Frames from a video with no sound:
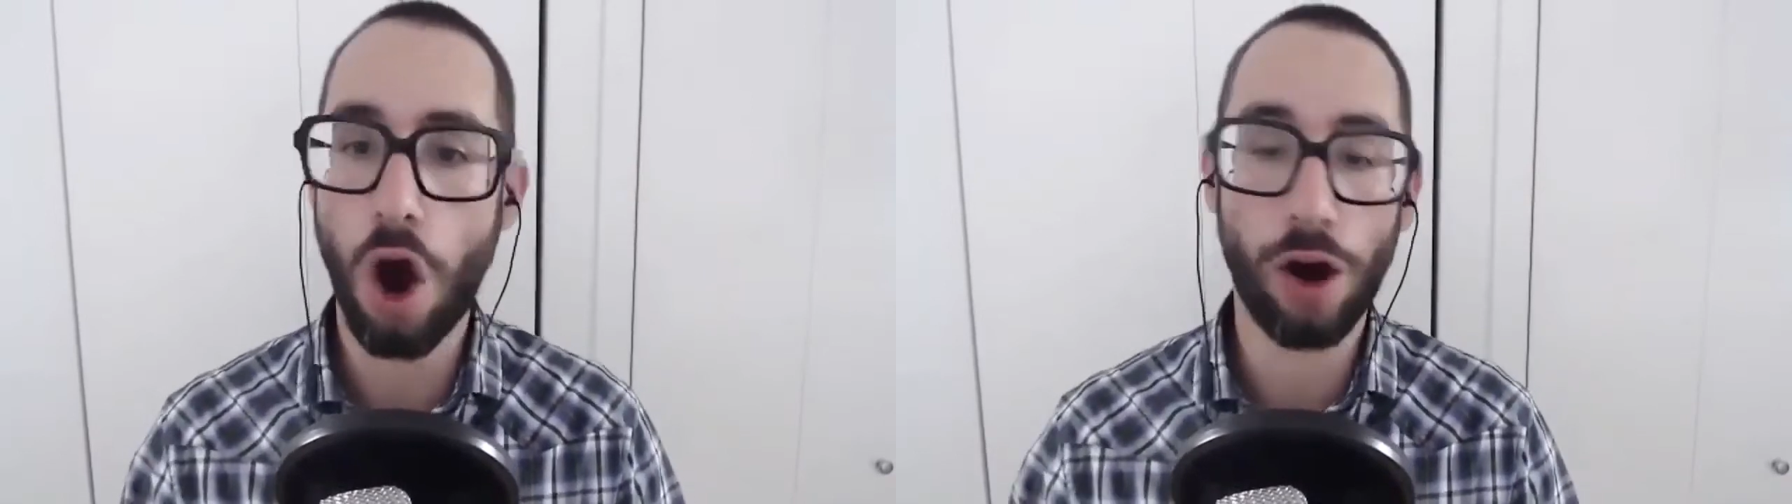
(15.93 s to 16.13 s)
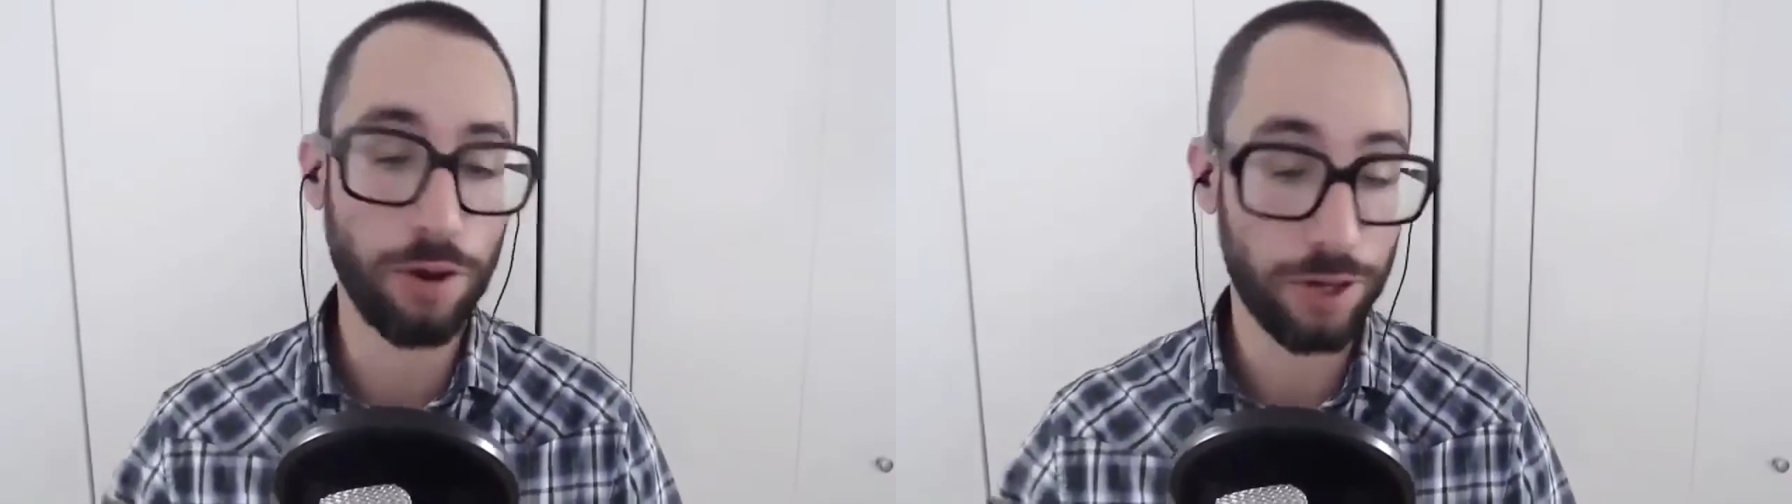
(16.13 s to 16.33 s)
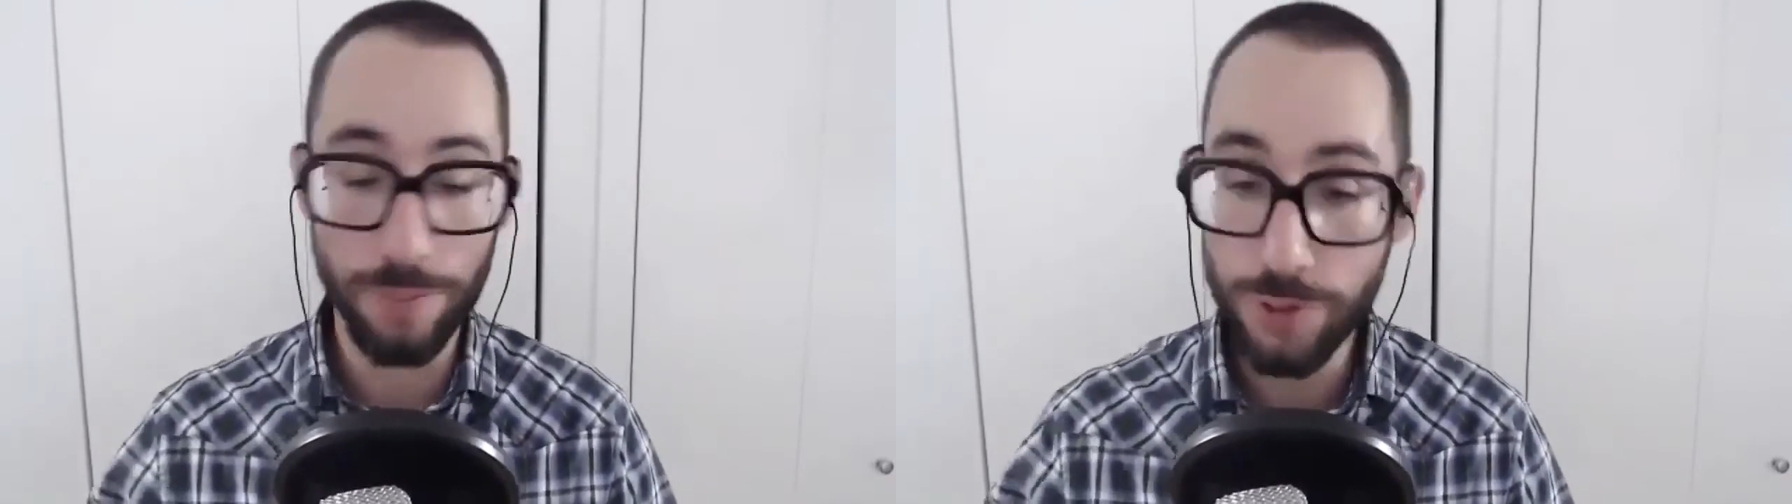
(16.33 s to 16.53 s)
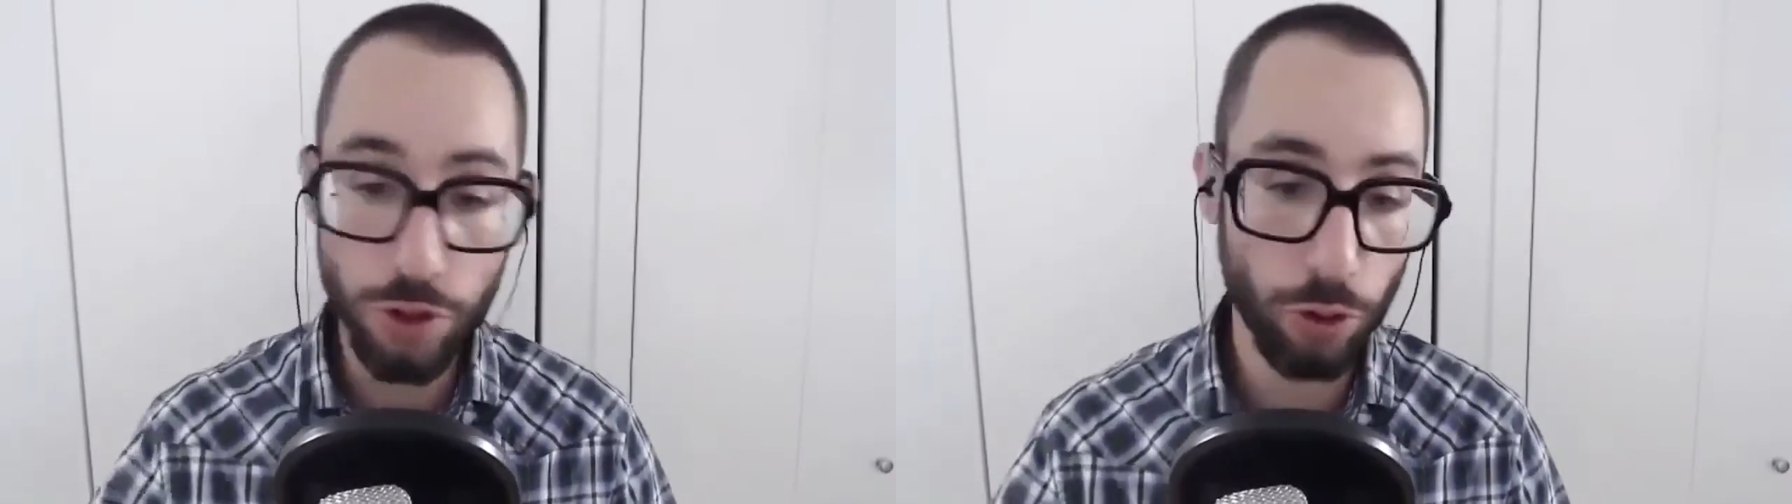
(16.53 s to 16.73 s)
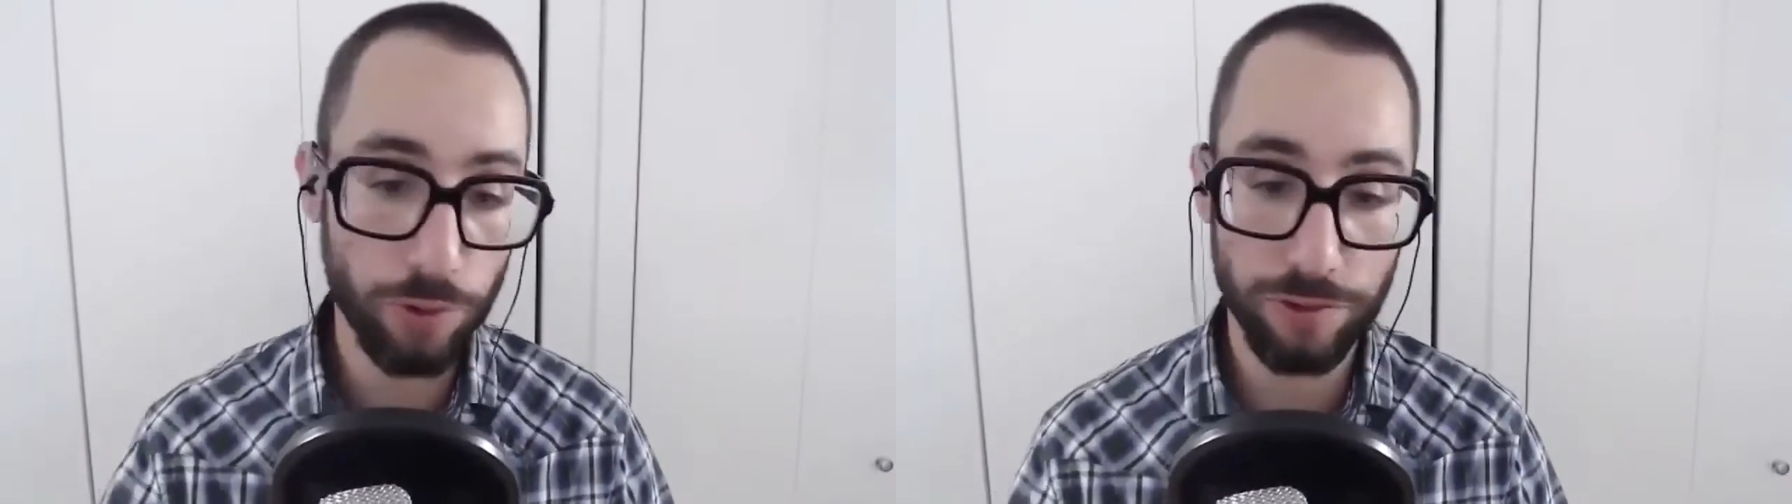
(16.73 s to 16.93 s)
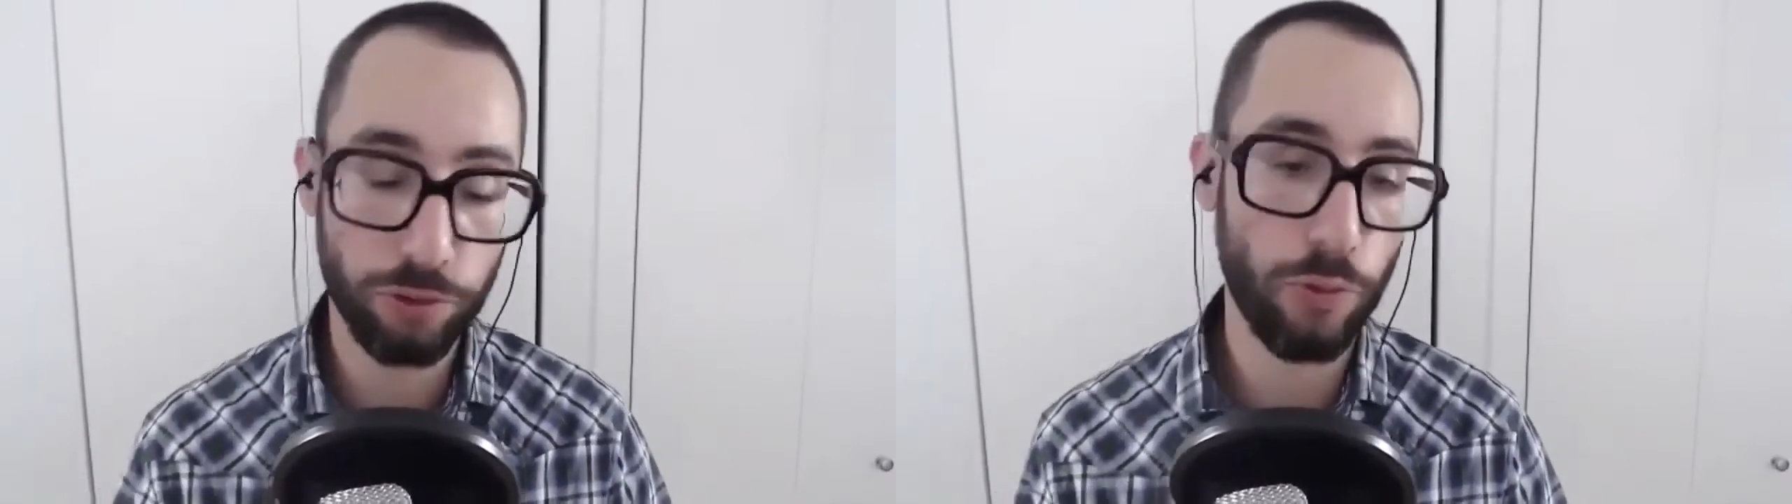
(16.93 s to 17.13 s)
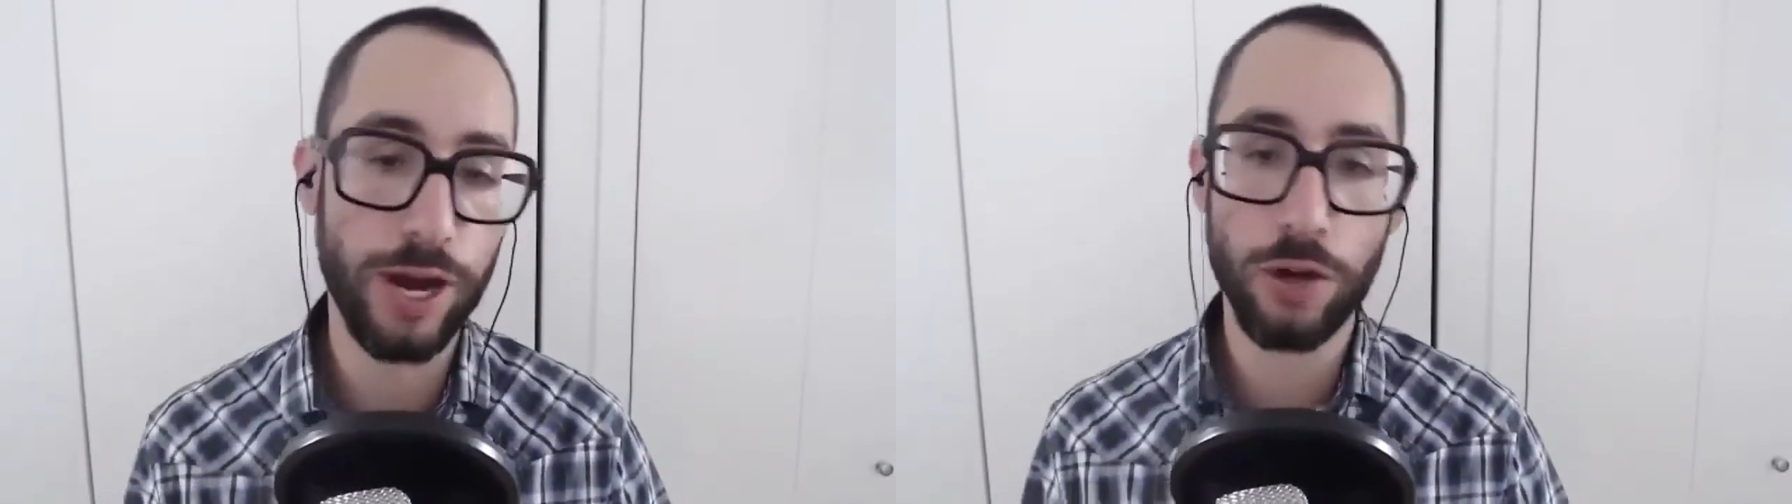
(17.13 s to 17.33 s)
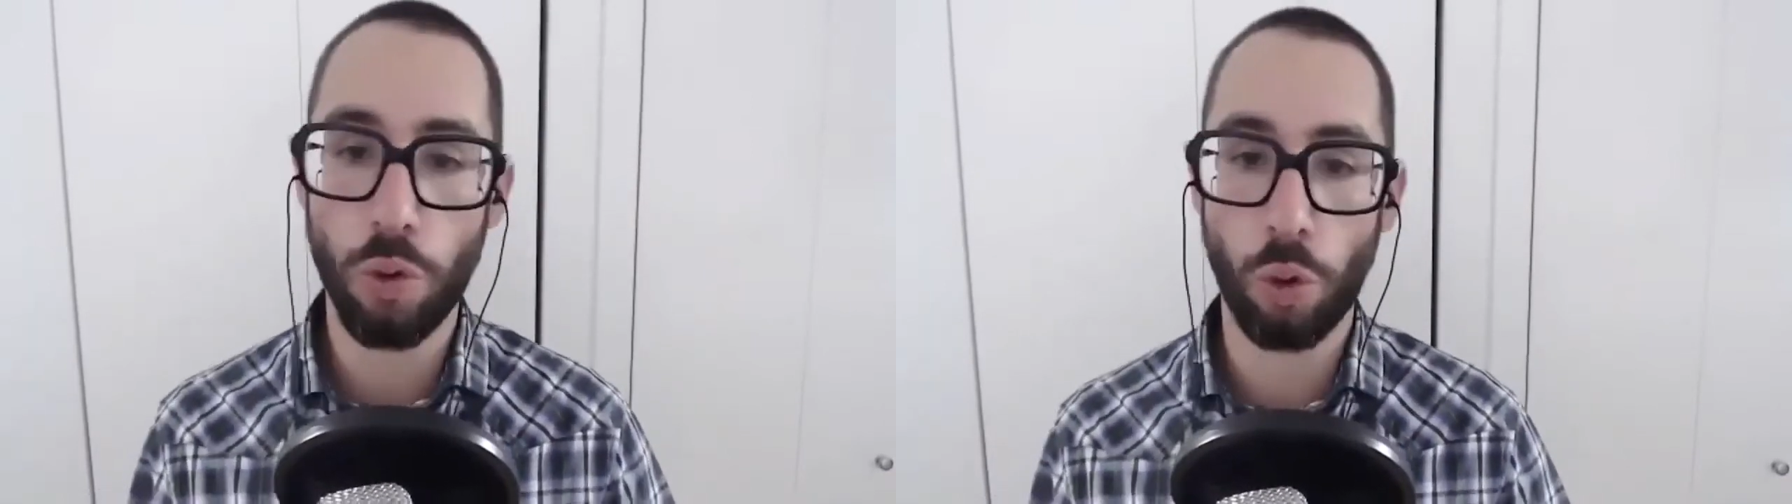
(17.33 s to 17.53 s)
on computer
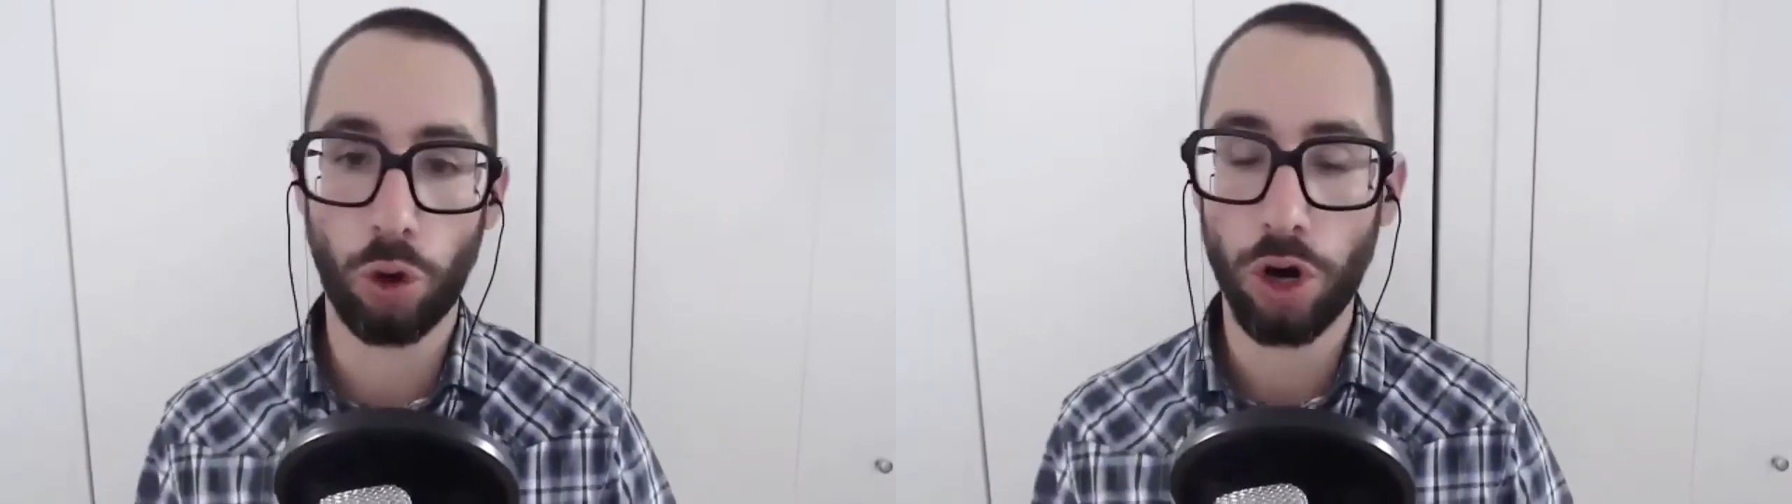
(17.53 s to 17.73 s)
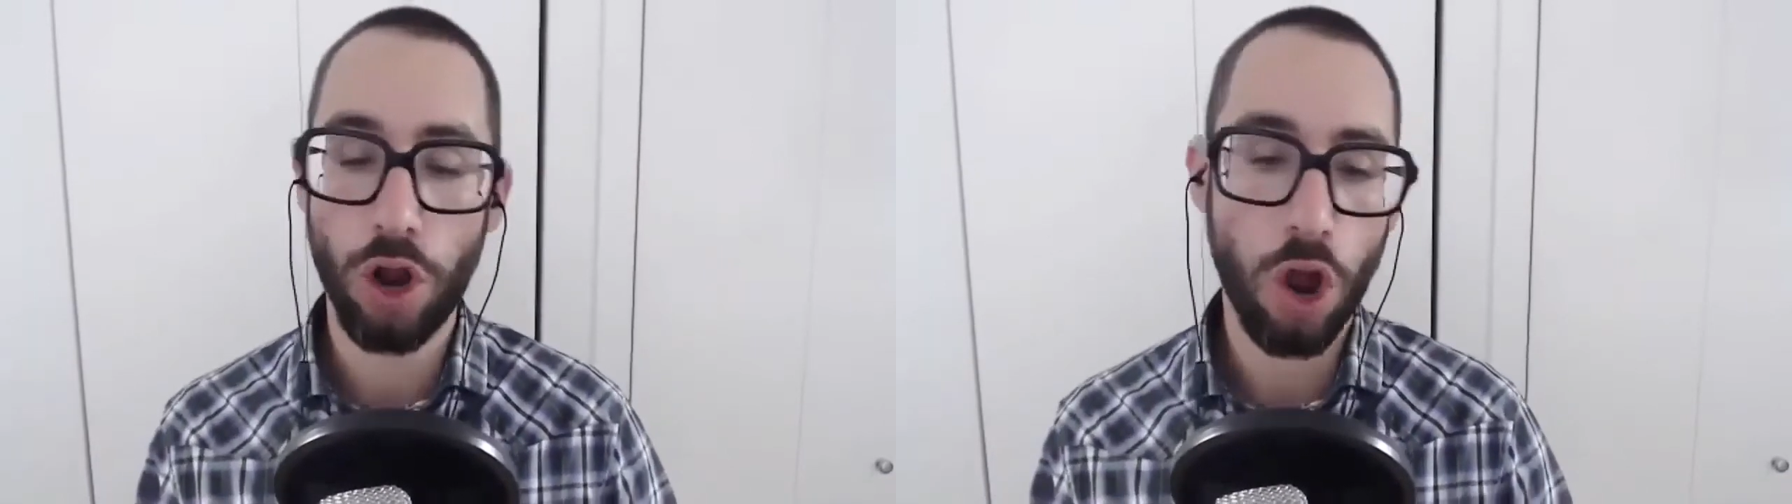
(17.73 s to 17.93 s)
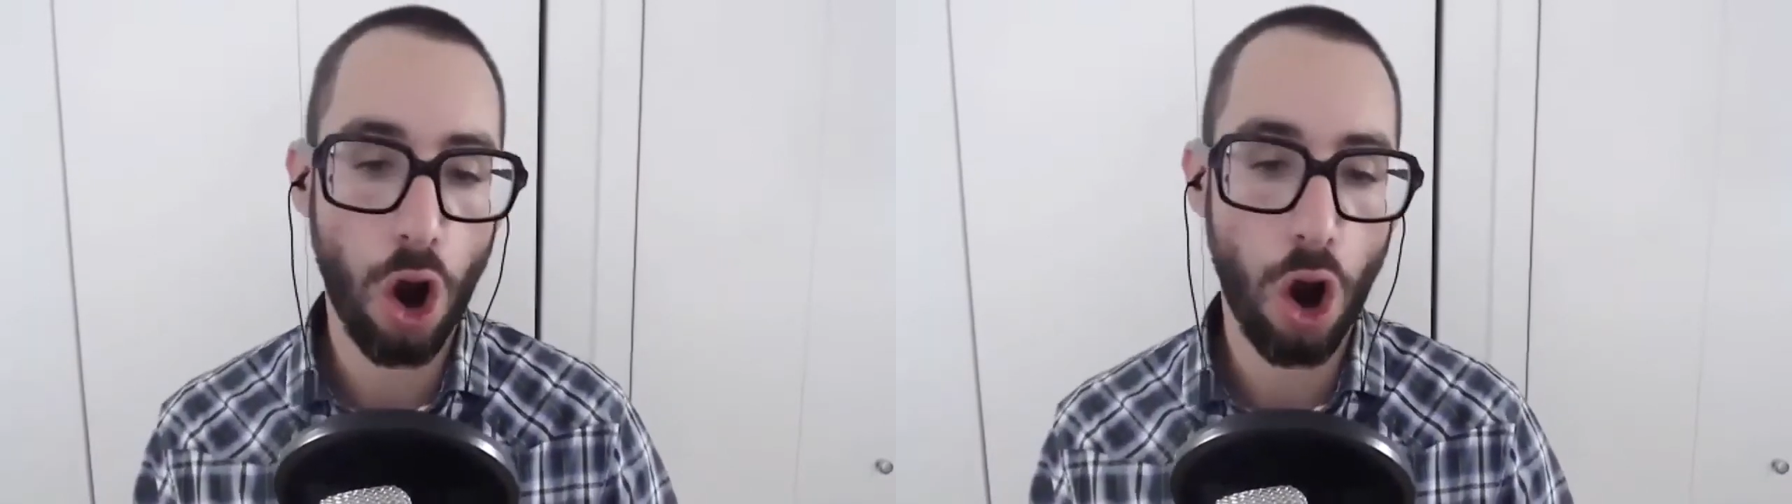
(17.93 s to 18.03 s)
screen or